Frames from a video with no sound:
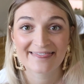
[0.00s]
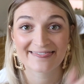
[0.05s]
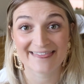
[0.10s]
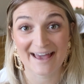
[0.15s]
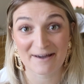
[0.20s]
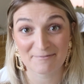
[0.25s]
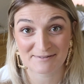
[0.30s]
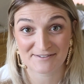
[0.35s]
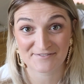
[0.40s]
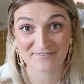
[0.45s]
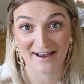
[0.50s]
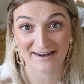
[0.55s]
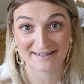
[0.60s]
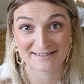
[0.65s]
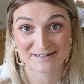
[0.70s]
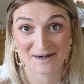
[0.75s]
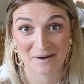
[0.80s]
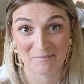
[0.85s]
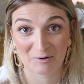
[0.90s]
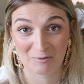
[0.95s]
That was
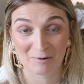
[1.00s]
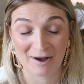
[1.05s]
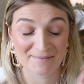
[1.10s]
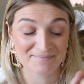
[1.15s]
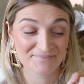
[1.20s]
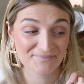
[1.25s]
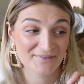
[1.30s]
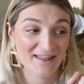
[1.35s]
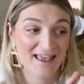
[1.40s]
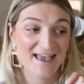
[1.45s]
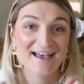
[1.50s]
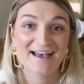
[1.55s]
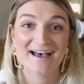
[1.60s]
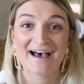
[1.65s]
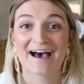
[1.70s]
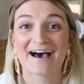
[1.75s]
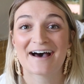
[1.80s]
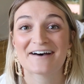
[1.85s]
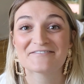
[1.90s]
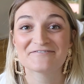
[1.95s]
fact number one.
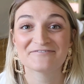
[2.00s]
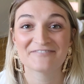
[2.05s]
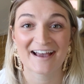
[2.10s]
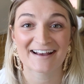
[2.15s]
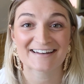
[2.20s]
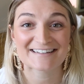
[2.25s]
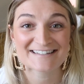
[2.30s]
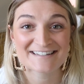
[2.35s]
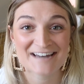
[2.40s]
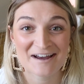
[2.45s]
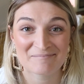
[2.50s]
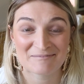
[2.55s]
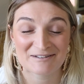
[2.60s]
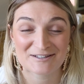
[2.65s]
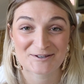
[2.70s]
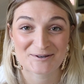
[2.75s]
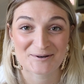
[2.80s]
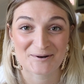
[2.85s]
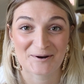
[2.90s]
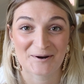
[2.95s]
Fact number
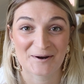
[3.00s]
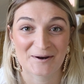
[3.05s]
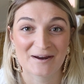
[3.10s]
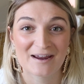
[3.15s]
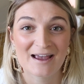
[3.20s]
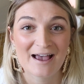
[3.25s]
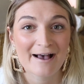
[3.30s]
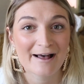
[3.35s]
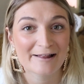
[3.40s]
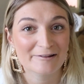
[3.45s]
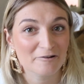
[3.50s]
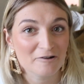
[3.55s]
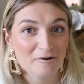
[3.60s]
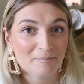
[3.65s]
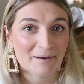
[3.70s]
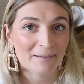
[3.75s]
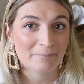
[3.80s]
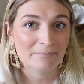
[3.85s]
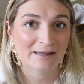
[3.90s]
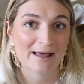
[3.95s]
two, a lot
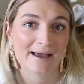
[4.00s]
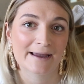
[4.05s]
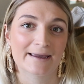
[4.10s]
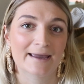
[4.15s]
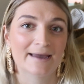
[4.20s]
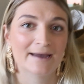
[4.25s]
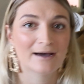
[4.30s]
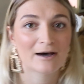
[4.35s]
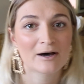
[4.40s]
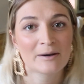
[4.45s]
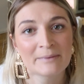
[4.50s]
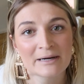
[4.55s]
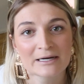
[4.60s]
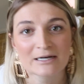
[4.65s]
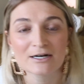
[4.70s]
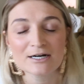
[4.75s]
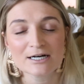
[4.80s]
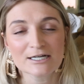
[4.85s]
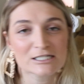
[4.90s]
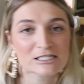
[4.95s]
of people are like, oh my
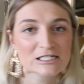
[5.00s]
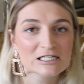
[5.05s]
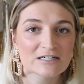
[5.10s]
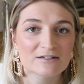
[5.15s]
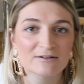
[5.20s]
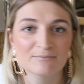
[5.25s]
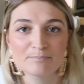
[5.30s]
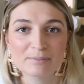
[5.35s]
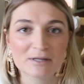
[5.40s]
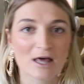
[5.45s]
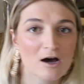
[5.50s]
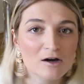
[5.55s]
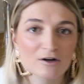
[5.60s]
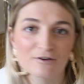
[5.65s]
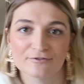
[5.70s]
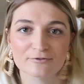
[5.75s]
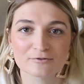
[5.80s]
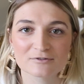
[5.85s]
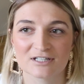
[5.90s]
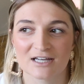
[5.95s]
God, do you blog
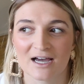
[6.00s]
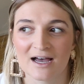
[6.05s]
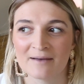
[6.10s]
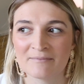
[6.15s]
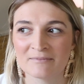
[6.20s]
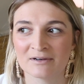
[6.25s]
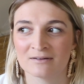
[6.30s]
full time?